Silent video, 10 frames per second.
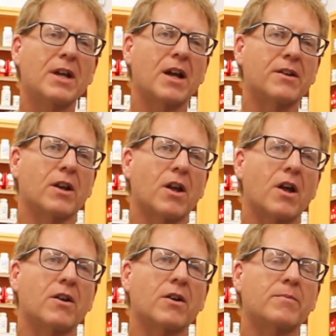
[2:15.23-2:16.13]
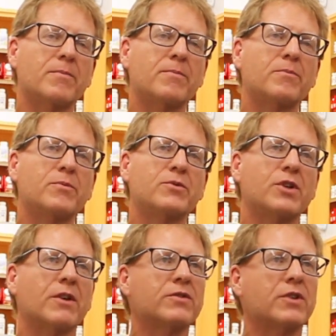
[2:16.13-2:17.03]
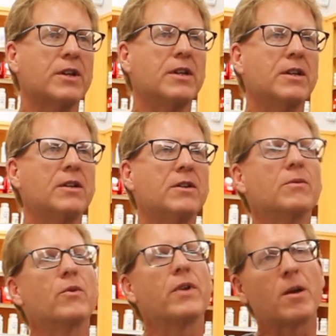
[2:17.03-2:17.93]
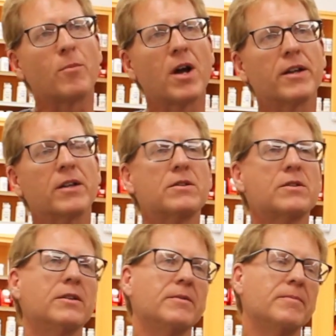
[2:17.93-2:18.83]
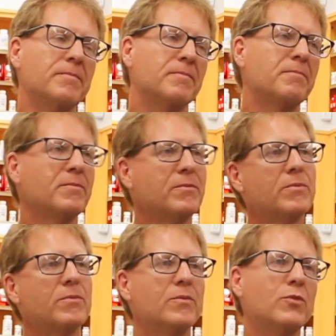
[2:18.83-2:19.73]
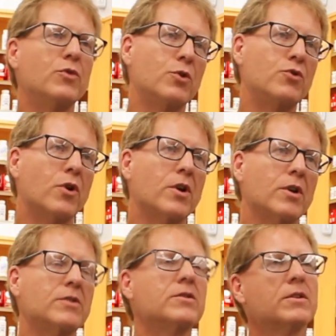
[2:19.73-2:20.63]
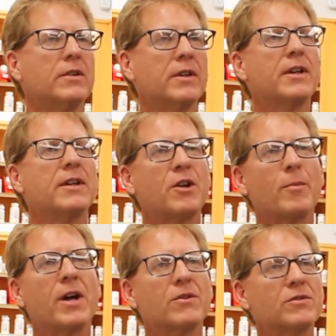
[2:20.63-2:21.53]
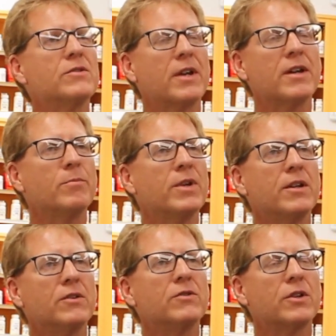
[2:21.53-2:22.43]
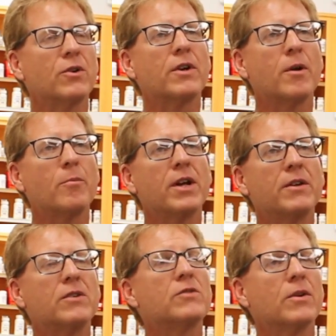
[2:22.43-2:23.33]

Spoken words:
I did a lot of self-study on antibiotics and new drugs that had come out since I had been in sterile compounding.